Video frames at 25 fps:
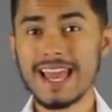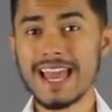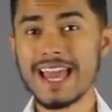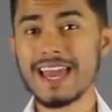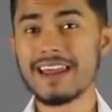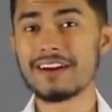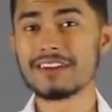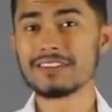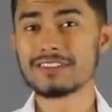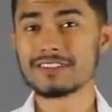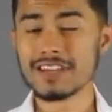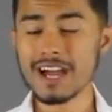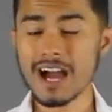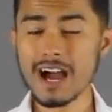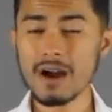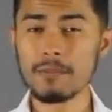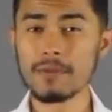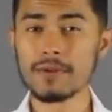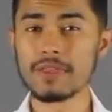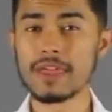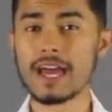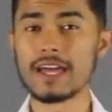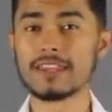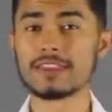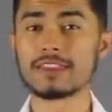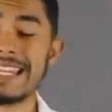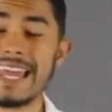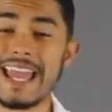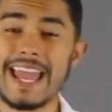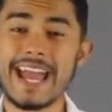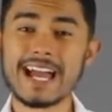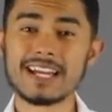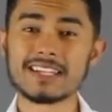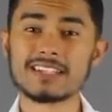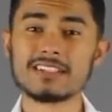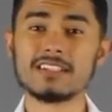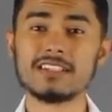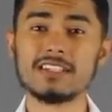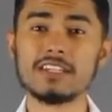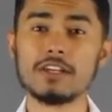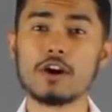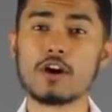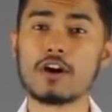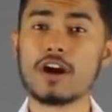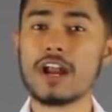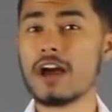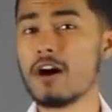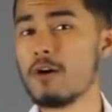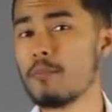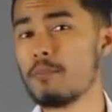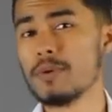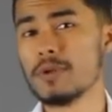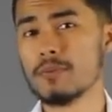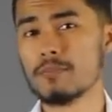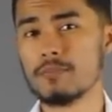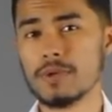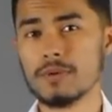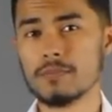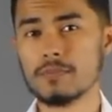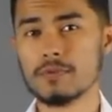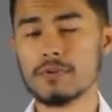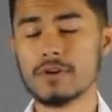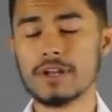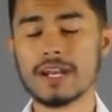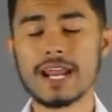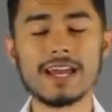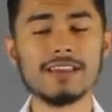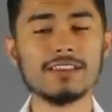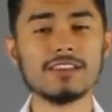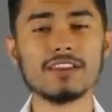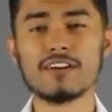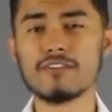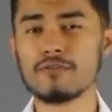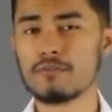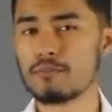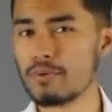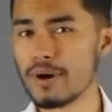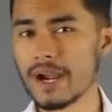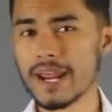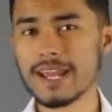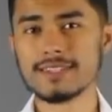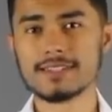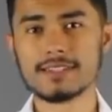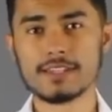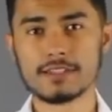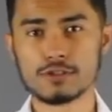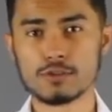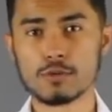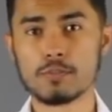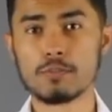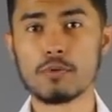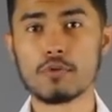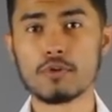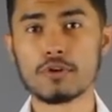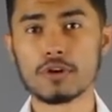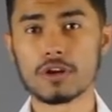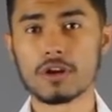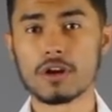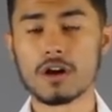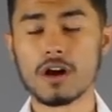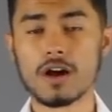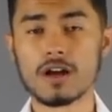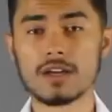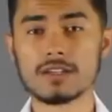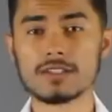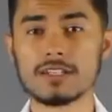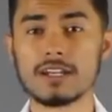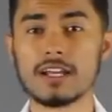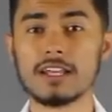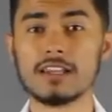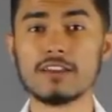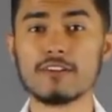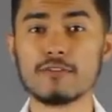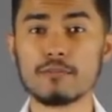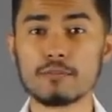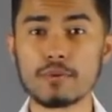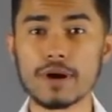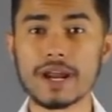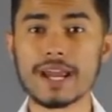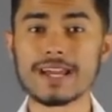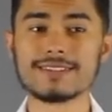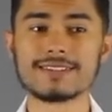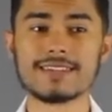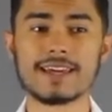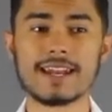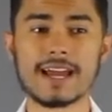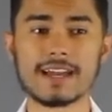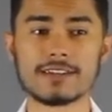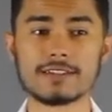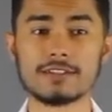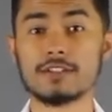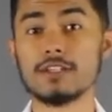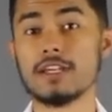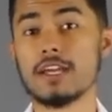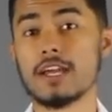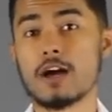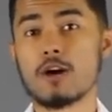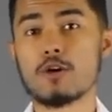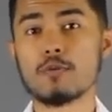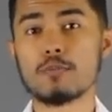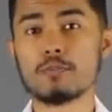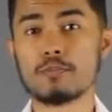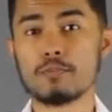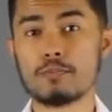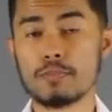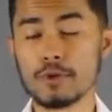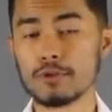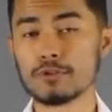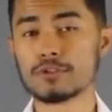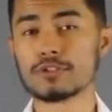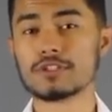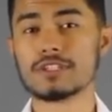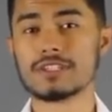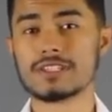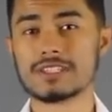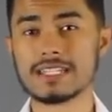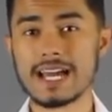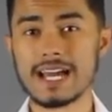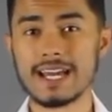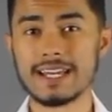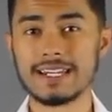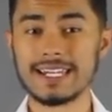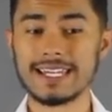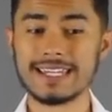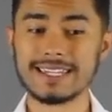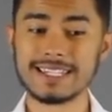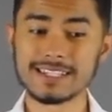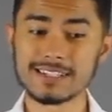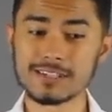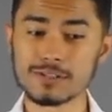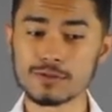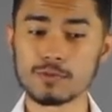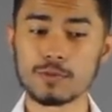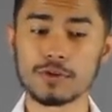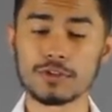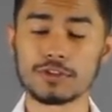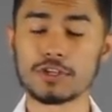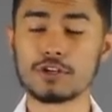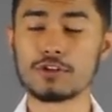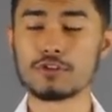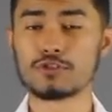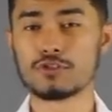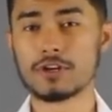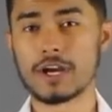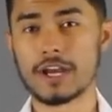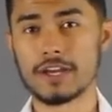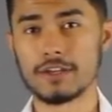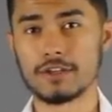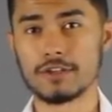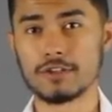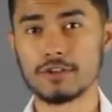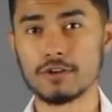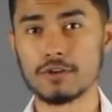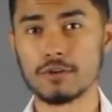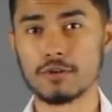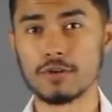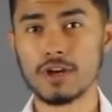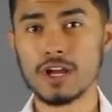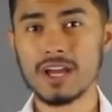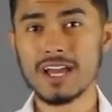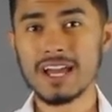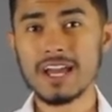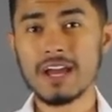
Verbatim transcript: And on top of that, they actually are helping people. And I love brands that support a cause, and I love brands that actually help build society. And this is what they're trying to do.